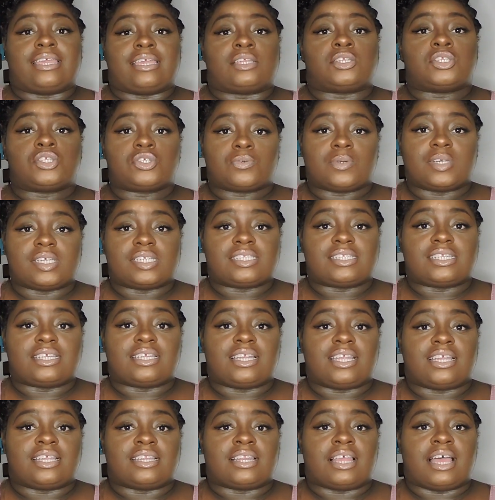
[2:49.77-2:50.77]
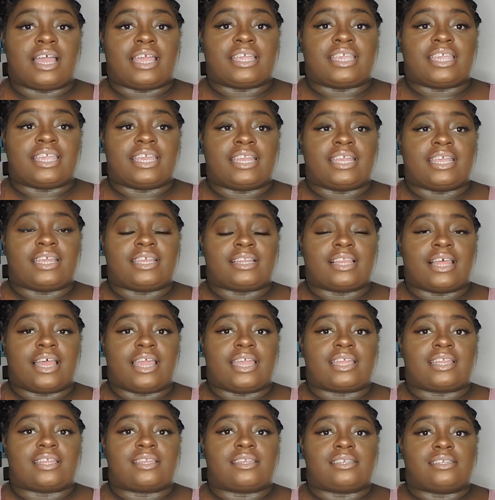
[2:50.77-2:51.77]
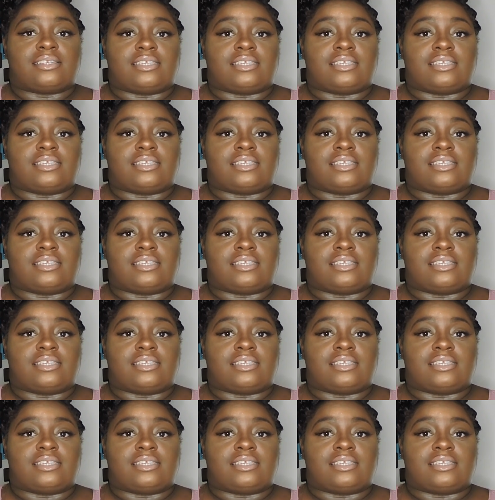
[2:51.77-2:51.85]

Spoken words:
interested in, like, getting, like,